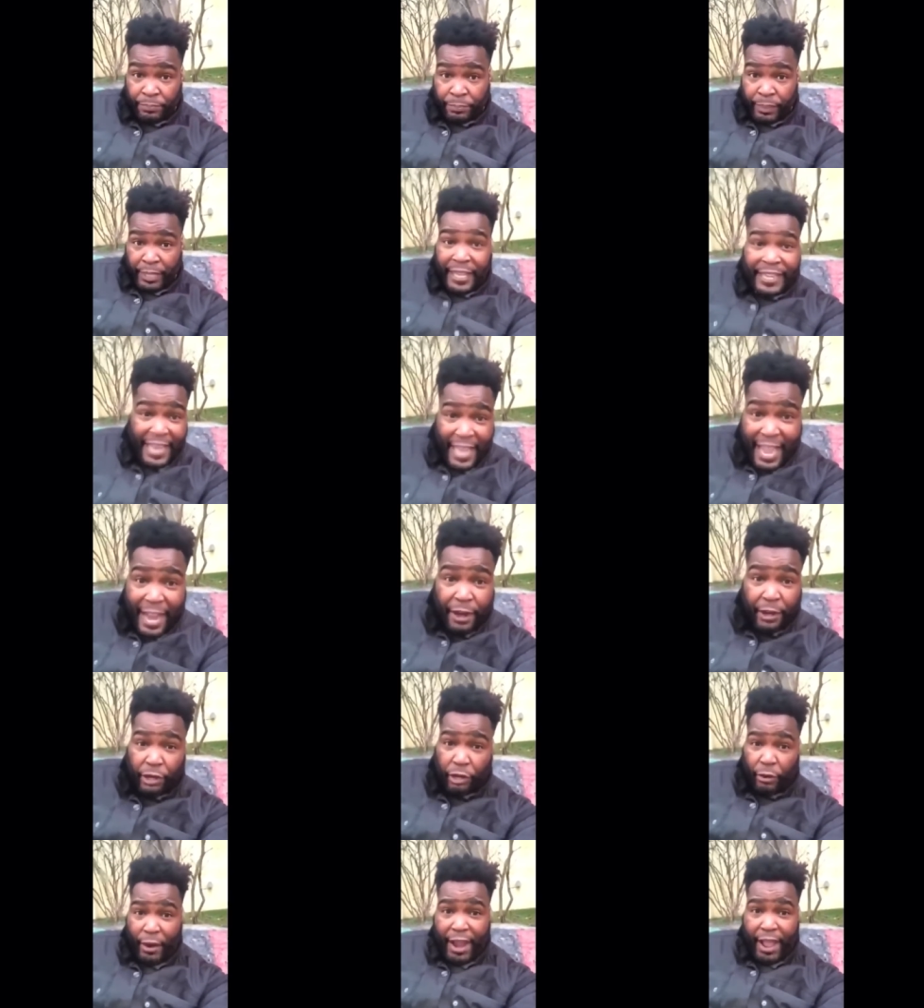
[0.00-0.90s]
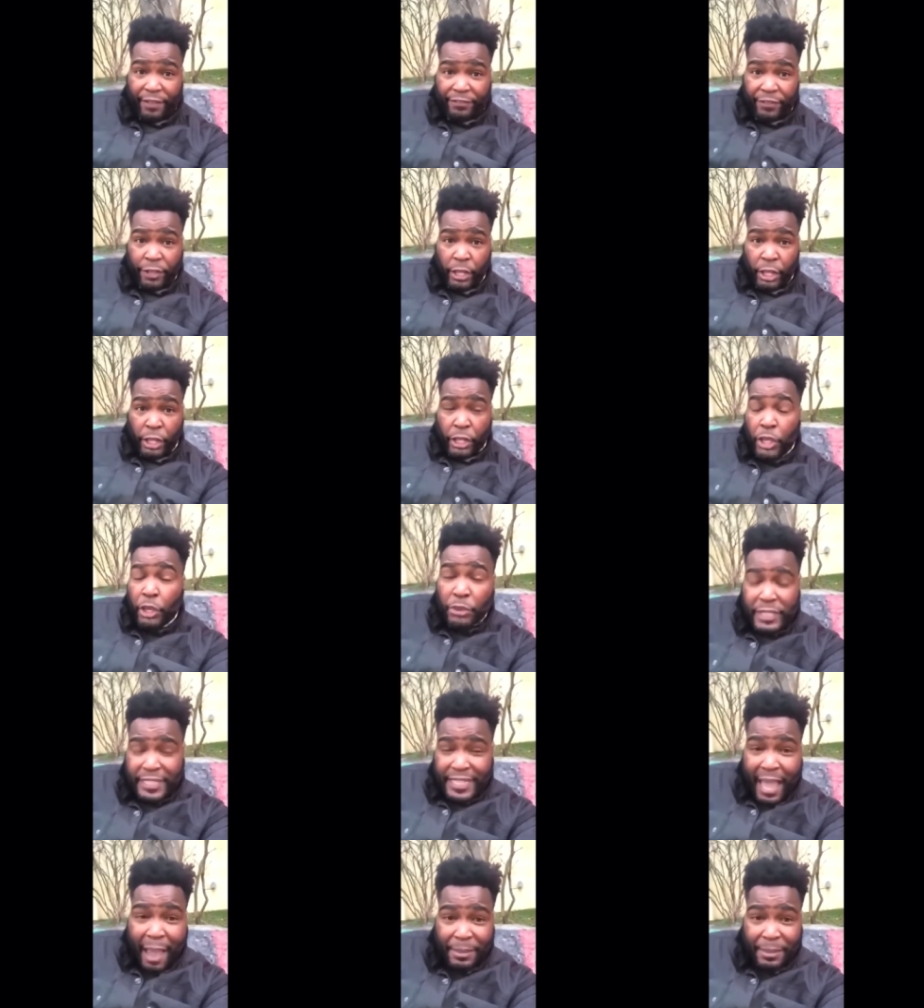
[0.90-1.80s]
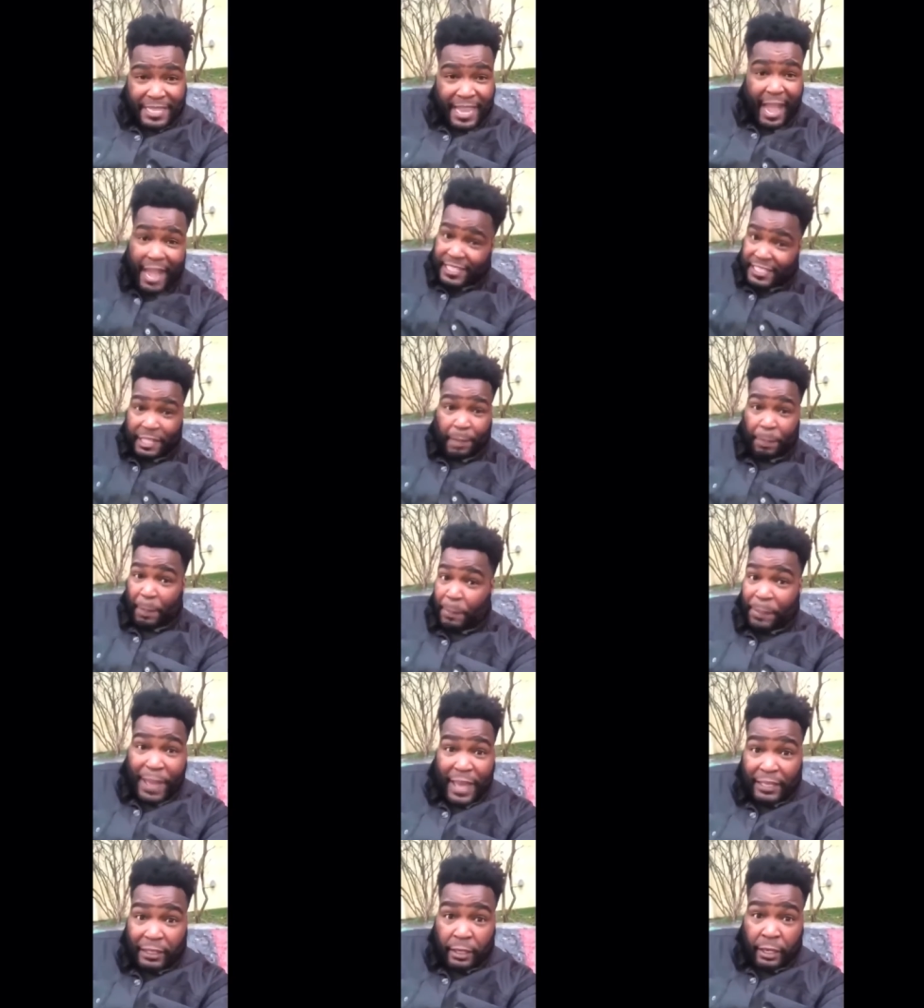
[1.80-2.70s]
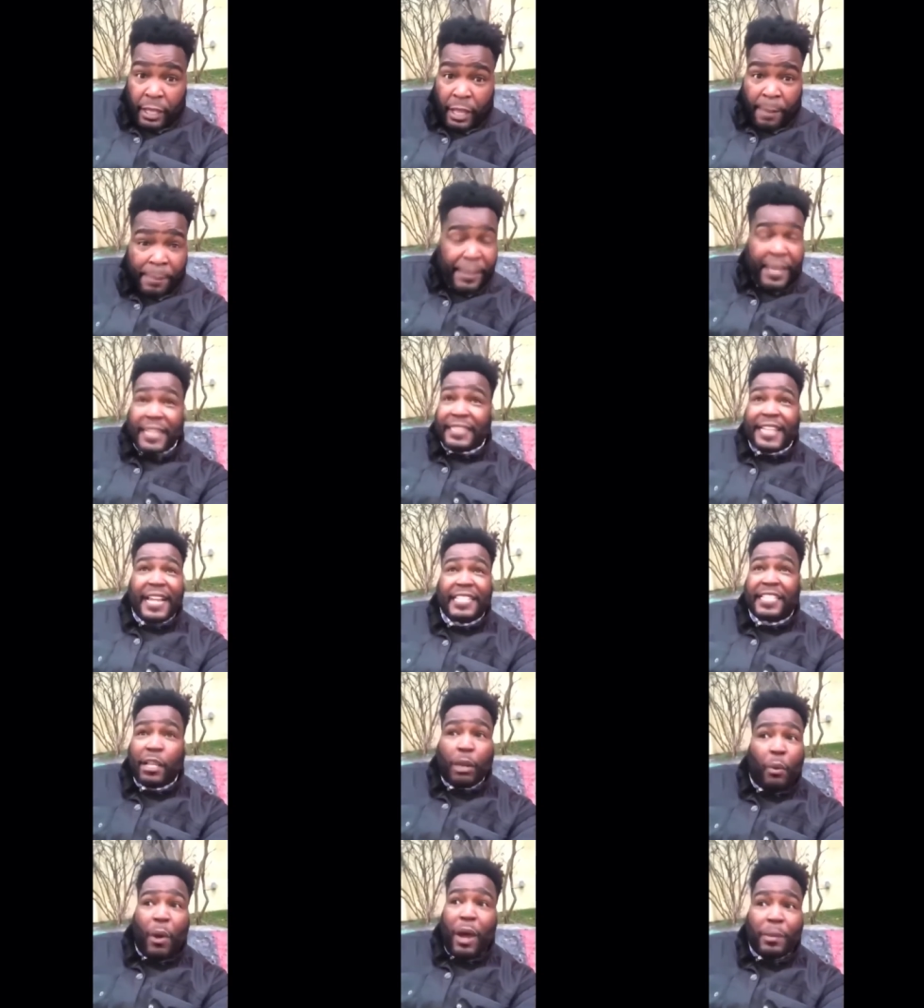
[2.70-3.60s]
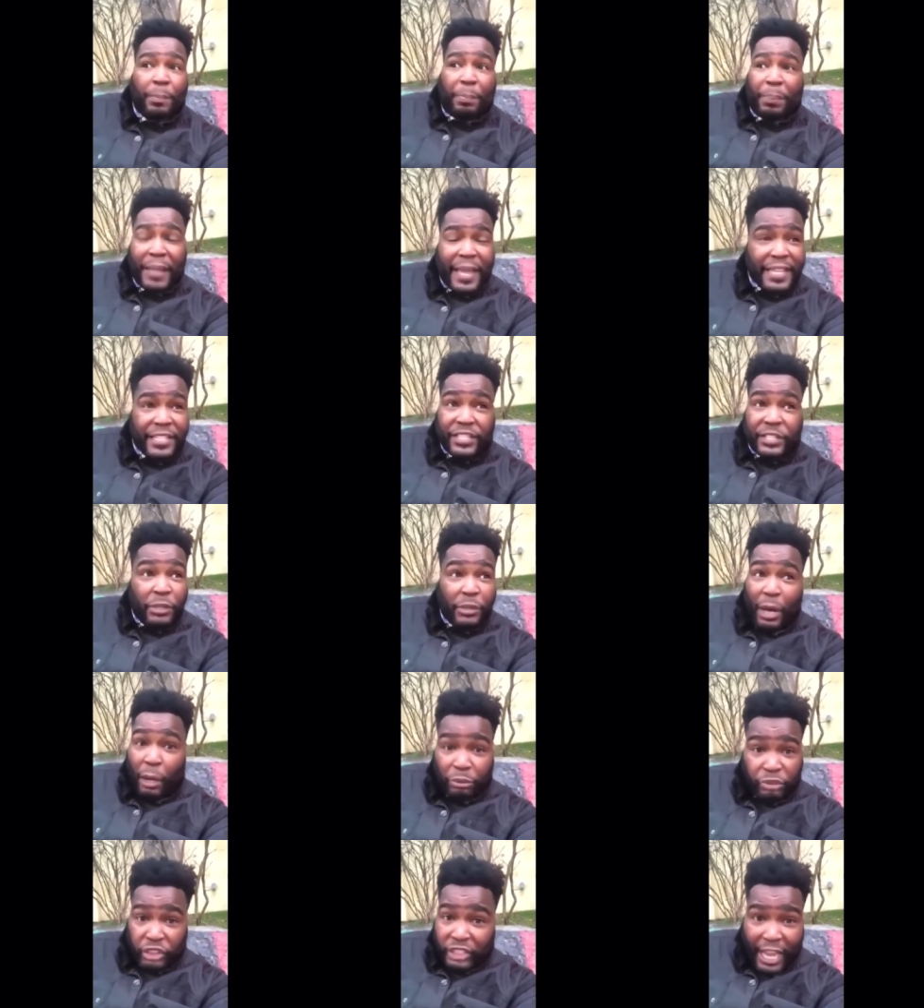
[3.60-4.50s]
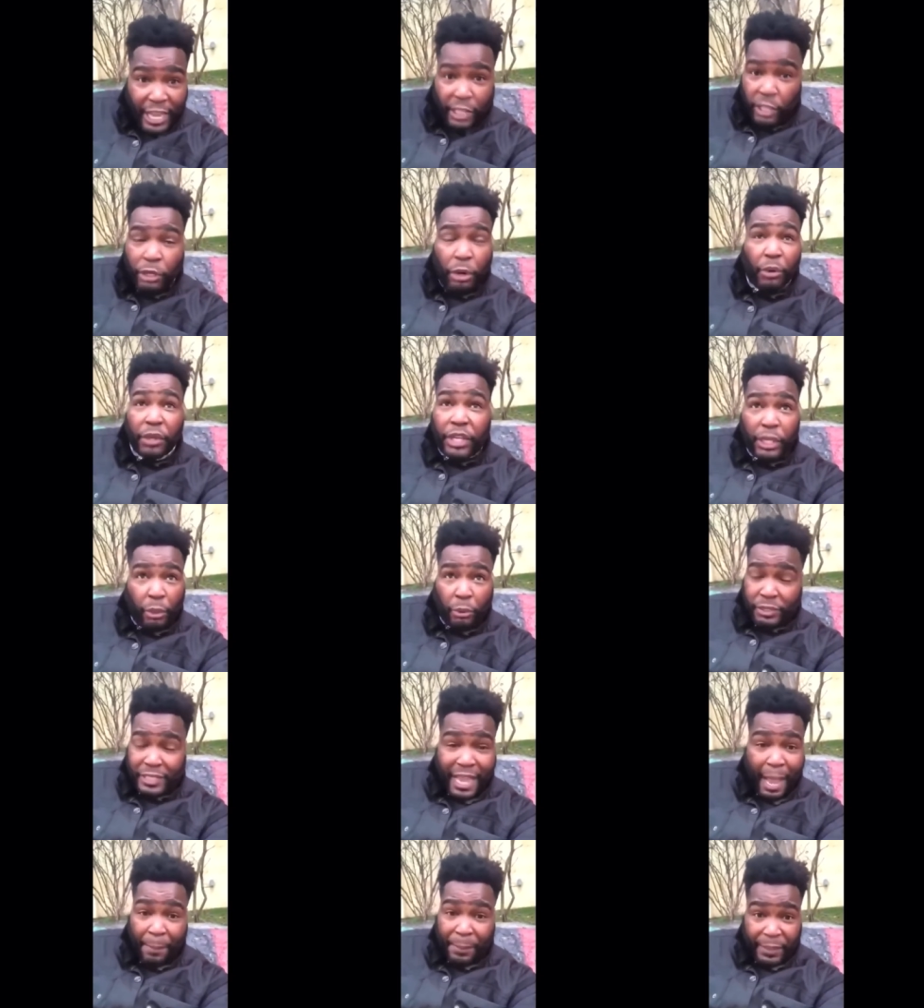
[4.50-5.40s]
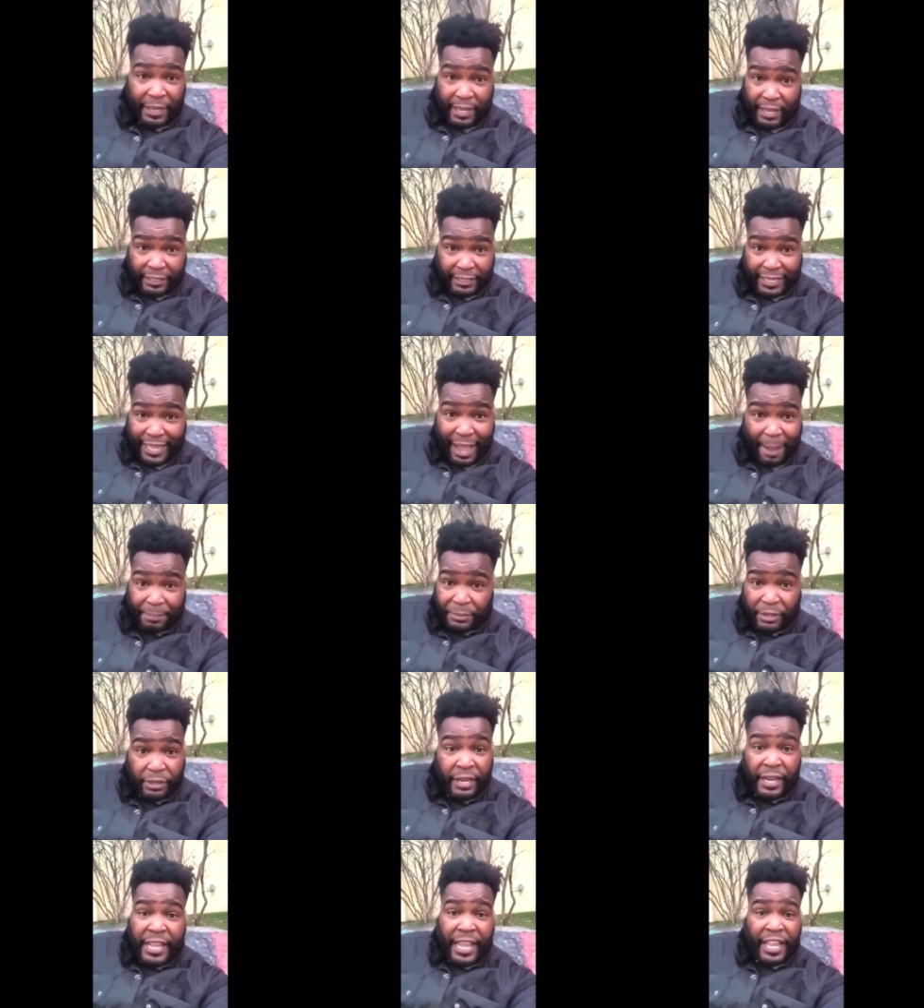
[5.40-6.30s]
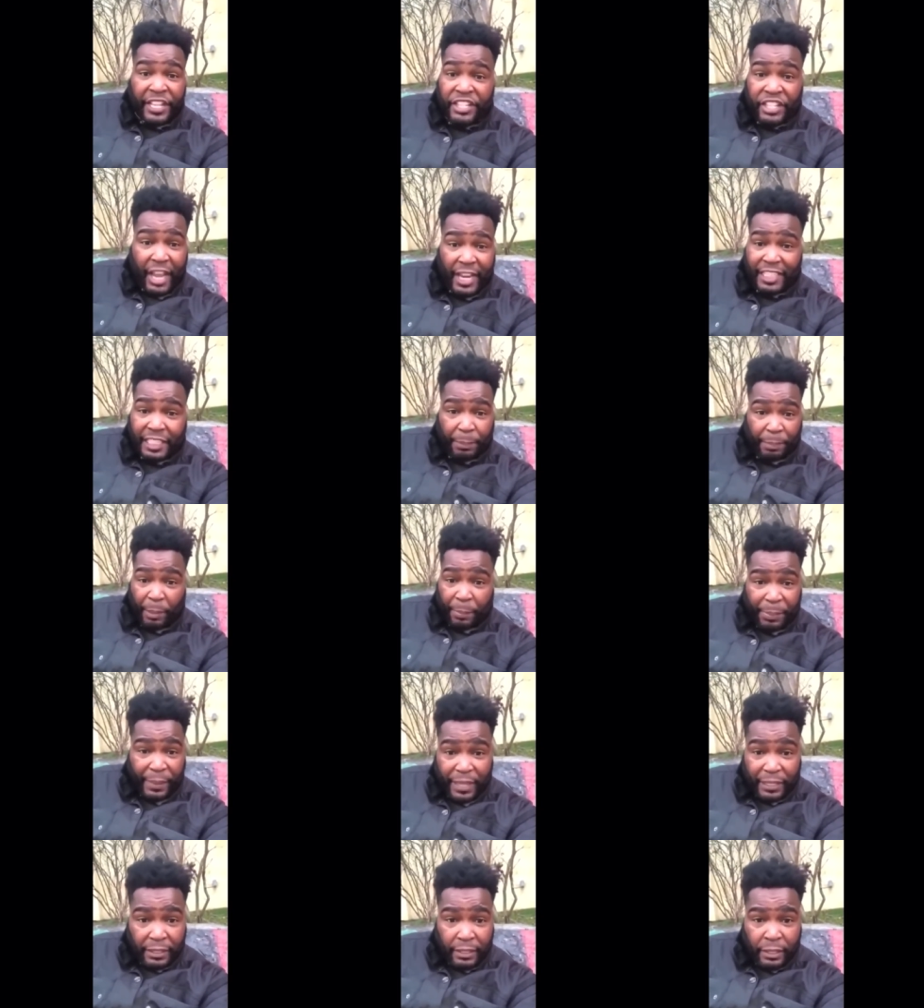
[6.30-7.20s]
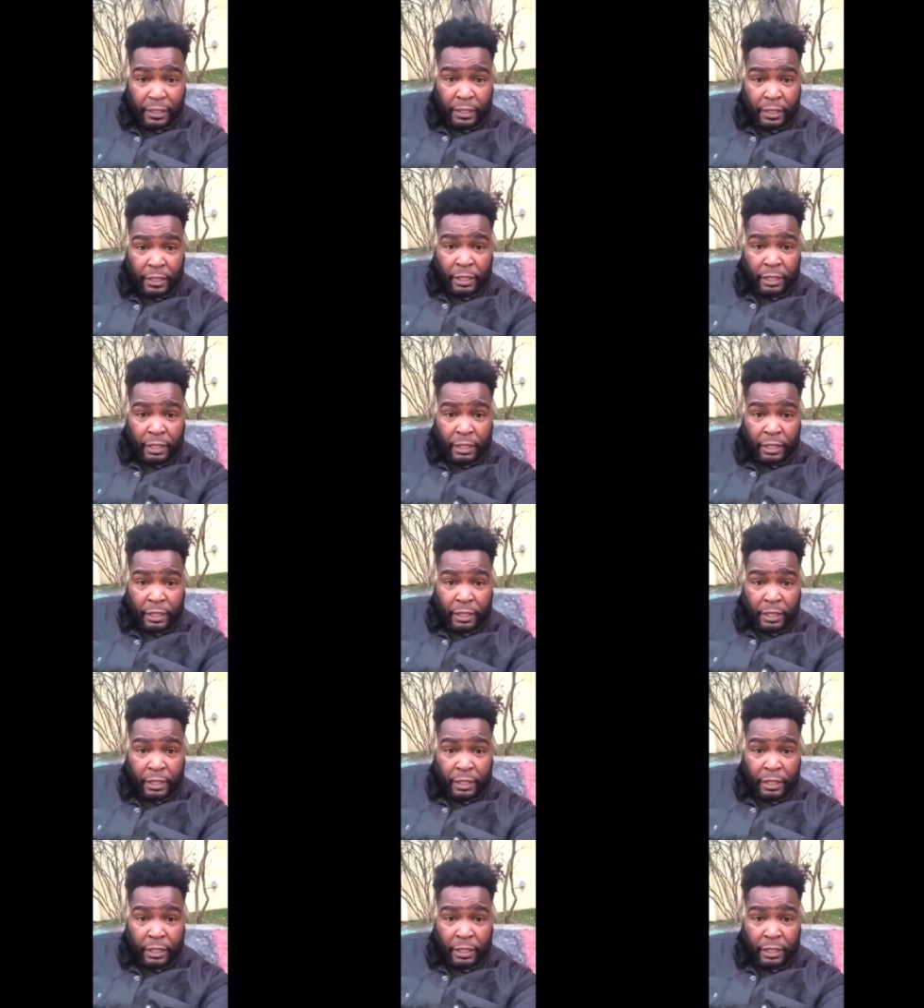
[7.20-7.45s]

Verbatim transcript: an aircraft, you sabotage the propeller, because that's the one place you don't check. You don't get on top of the helicopter and check the propeller.